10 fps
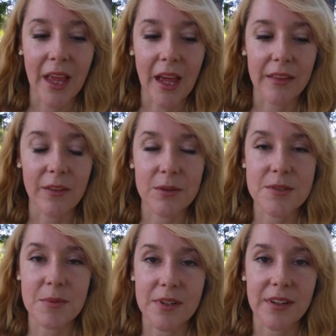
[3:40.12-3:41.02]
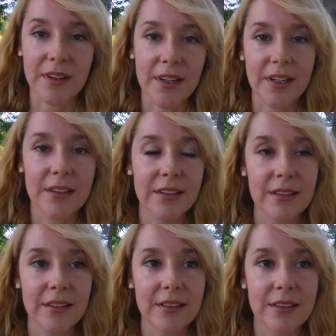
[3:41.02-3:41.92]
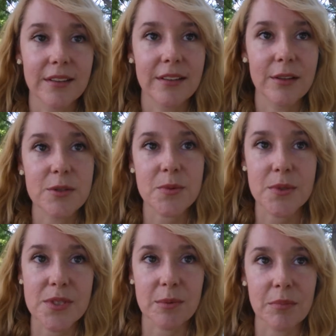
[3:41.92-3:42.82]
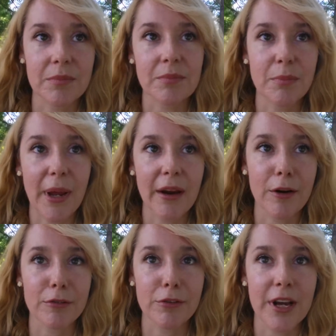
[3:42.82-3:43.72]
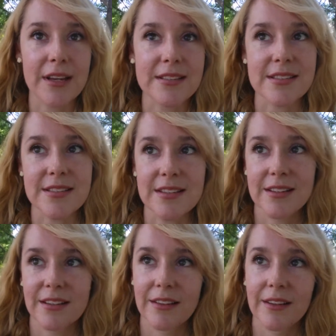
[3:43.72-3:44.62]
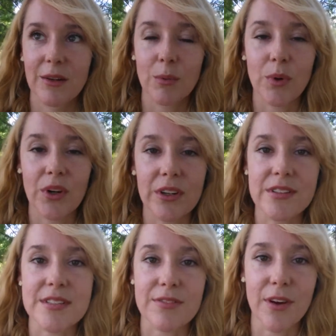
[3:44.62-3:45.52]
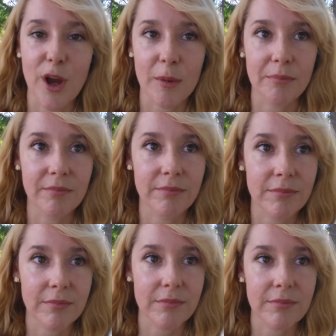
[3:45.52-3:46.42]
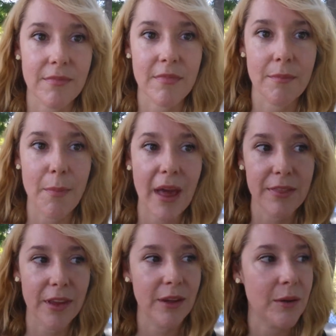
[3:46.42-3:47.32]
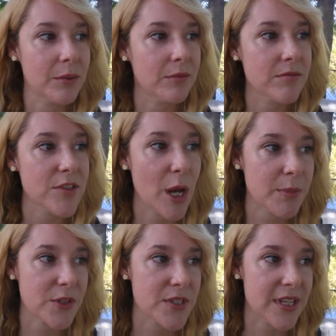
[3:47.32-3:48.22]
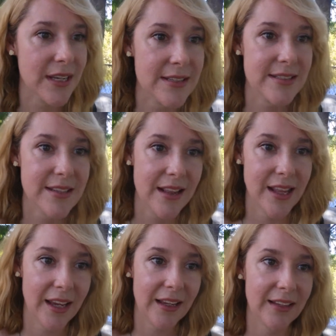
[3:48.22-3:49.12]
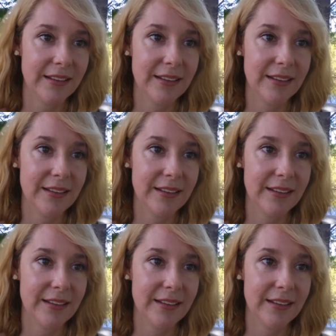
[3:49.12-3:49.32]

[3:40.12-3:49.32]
And those were, those were some paraphrased words from Matthew chapter six, I think.